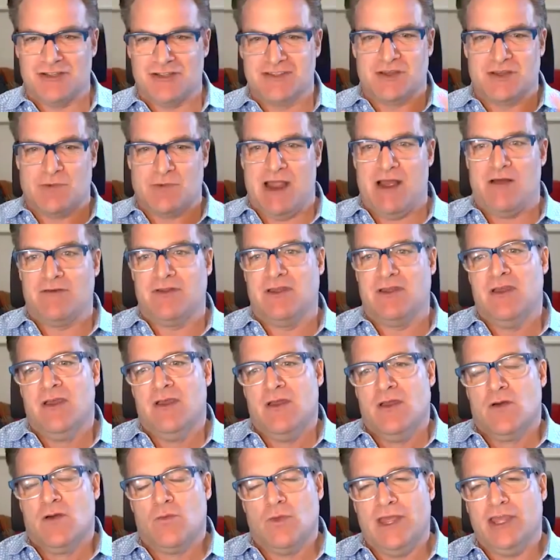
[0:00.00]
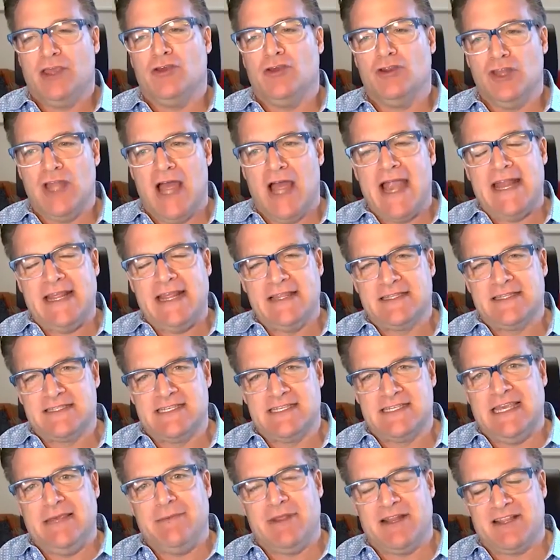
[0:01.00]
around really uniting the
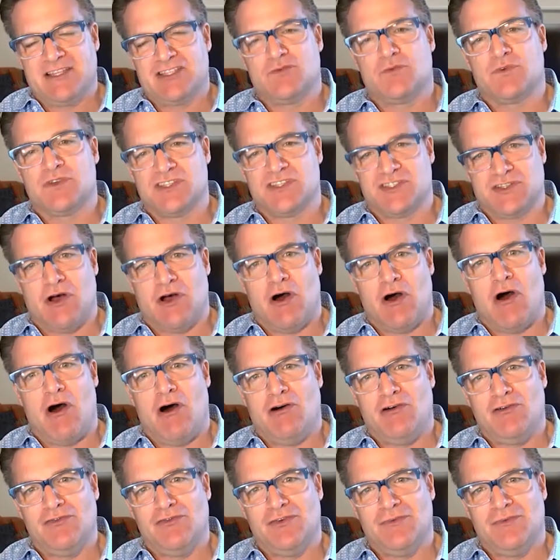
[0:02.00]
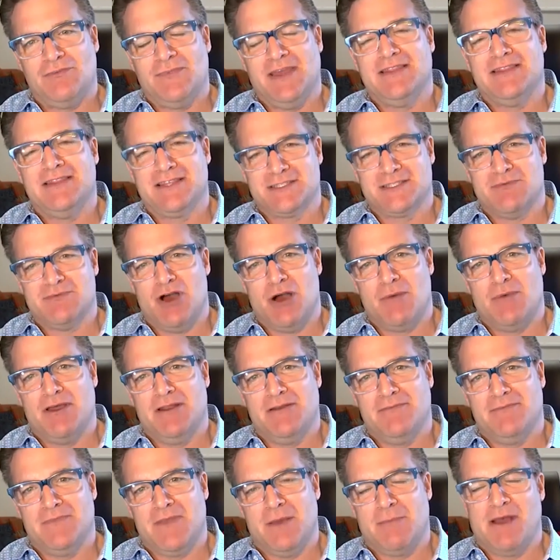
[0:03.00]
team in its resolve in this
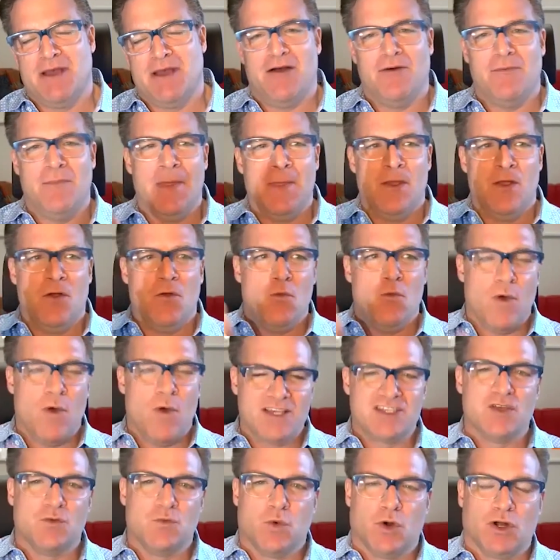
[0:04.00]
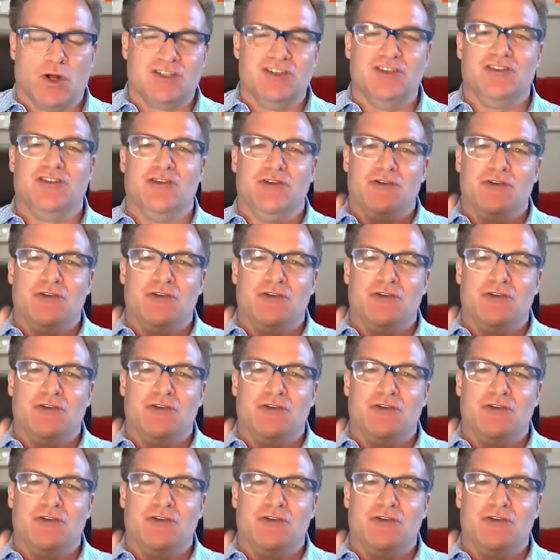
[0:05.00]
moment about what is the work to do